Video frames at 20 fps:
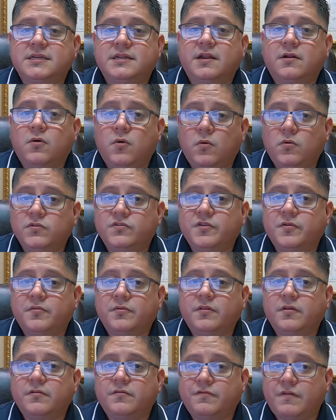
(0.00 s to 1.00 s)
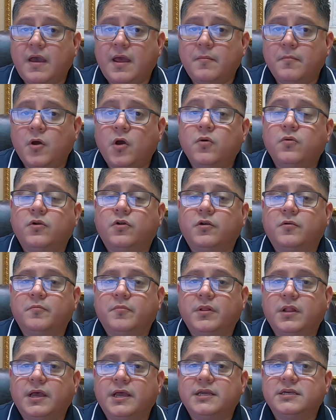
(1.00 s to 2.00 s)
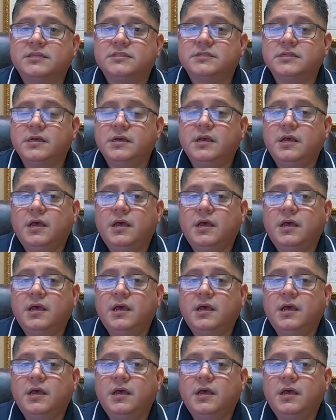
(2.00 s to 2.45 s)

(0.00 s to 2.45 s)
and it holds the fan motor in place.